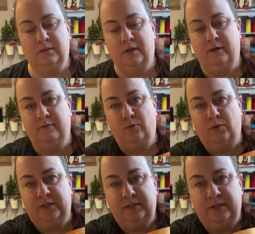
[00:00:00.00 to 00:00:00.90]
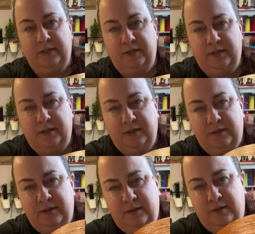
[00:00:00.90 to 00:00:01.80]
kind of a rustic,
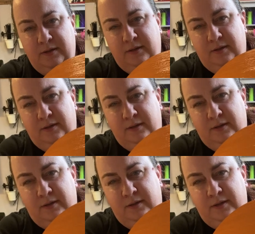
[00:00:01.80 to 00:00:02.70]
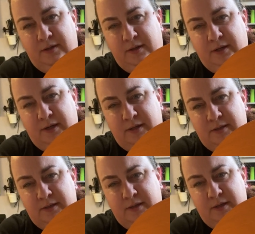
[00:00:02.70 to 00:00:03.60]
you can kind of
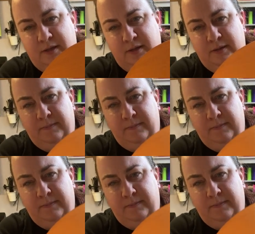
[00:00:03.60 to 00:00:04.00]
see